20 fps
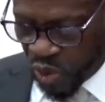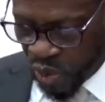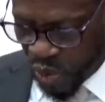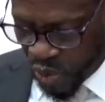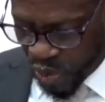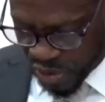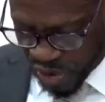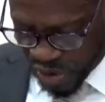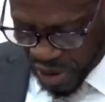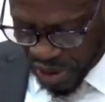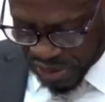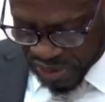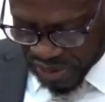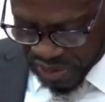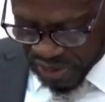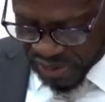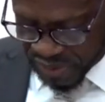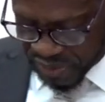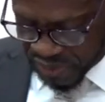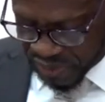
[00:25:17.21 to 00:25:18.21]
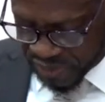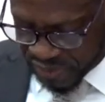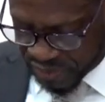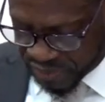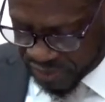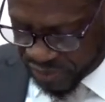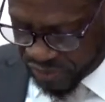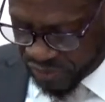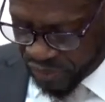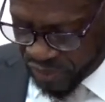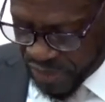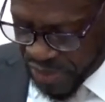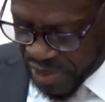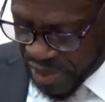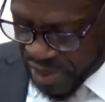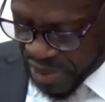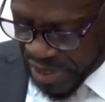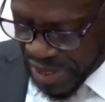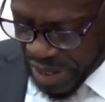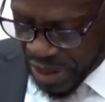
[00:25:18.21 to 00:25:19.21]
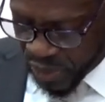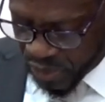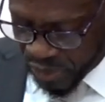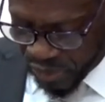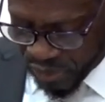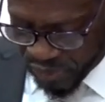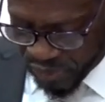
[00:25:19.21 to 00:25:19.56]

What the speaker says: or not. Now,